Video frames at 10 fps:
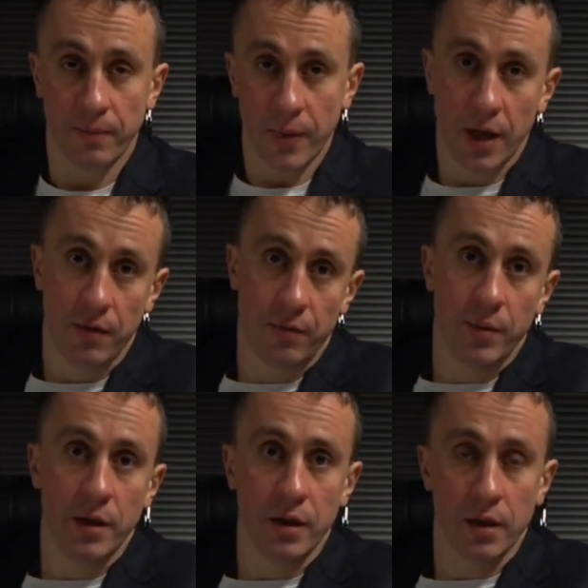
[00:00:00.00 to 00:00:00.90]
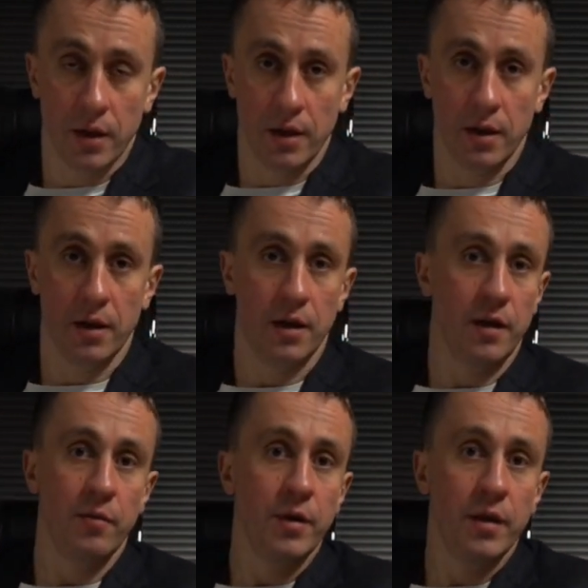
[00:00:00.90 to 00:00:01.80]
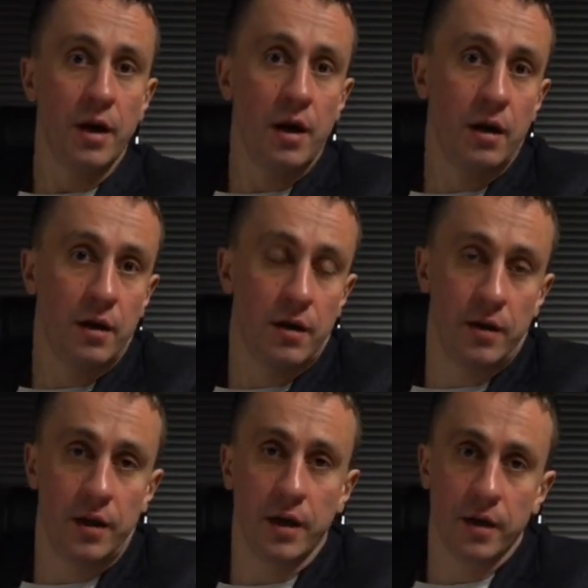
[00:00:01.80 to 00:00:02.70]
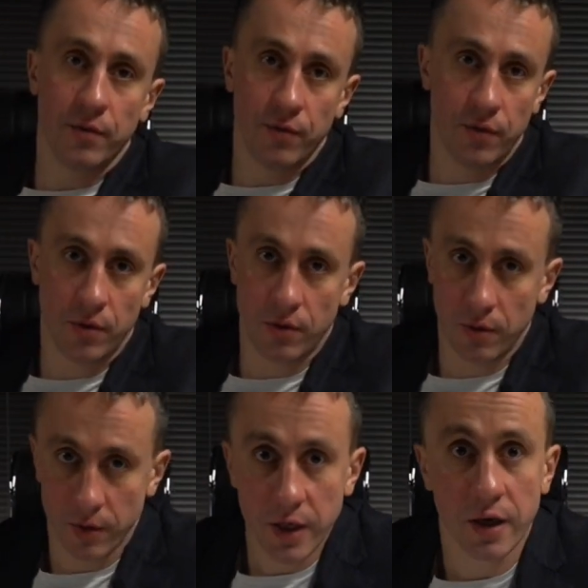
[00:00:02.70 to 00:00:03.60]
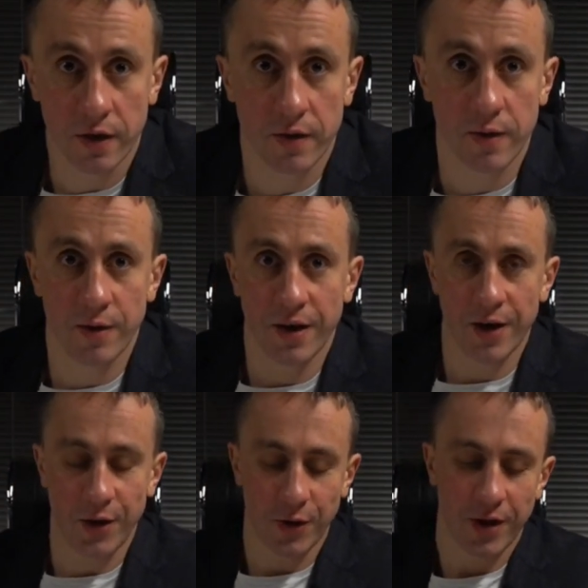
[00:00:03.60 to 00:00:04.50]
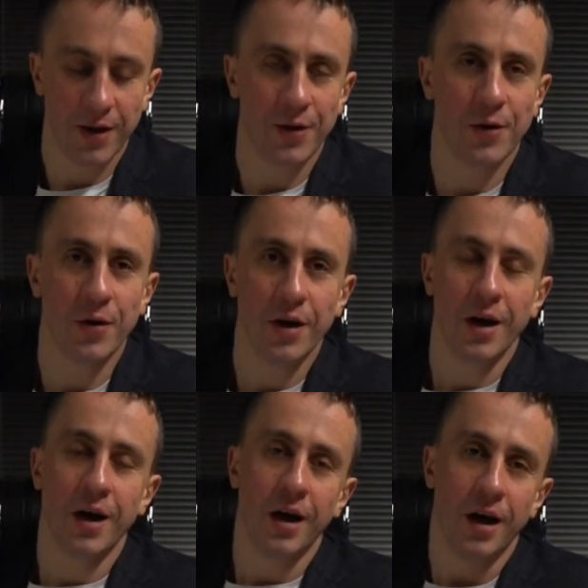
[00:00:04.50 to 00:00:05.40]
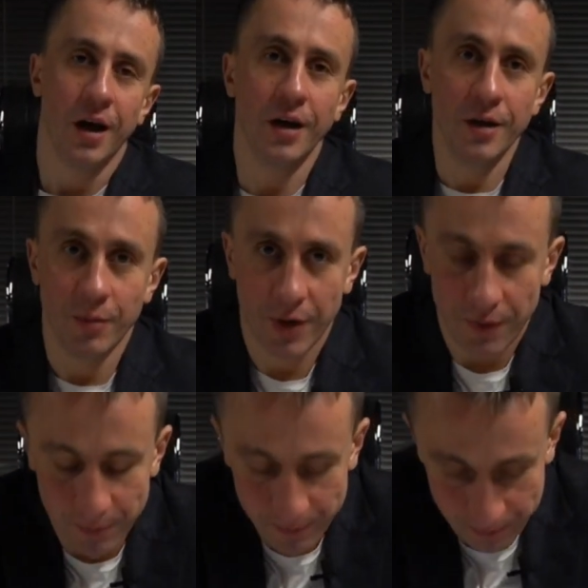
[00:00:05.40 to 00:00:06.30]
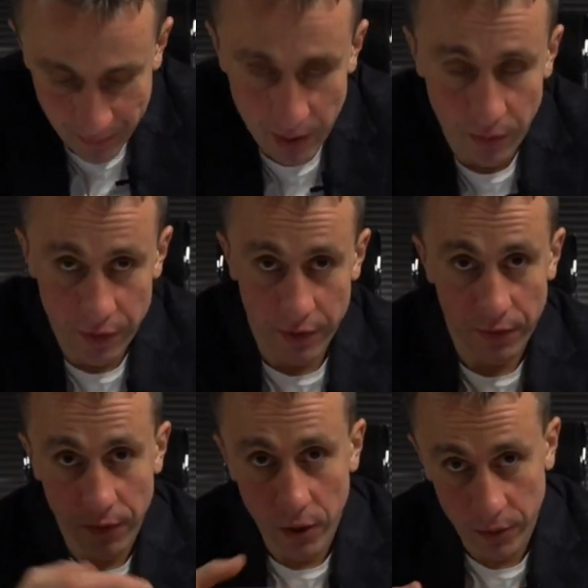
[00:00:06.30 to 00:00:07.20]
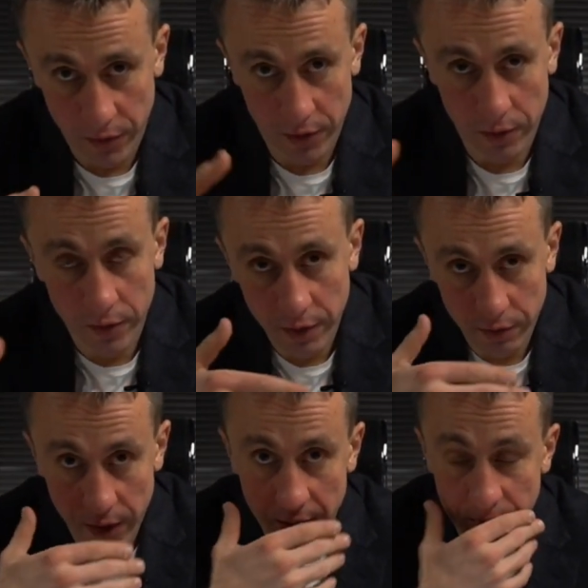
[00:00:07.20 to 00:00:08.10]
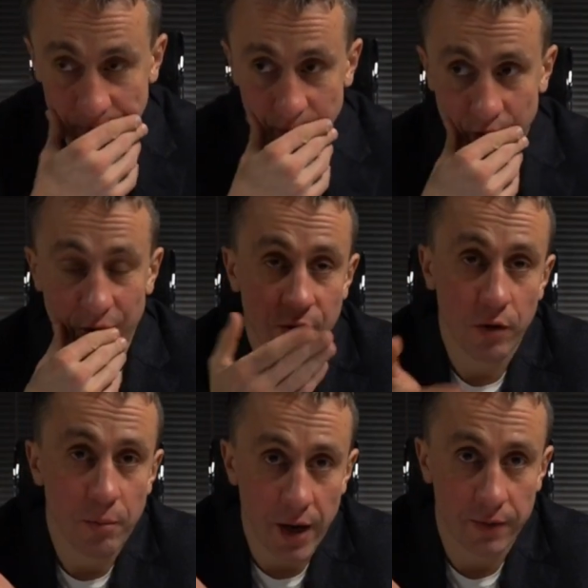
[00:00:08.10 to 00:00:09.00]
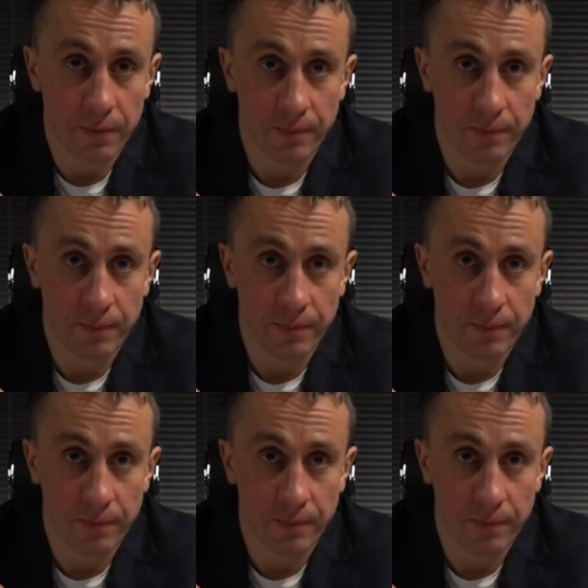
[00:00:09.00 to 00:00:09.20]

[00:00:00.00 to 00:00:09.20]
have been there like for years, actually, But now there is focus on DeFi, so it's not bad.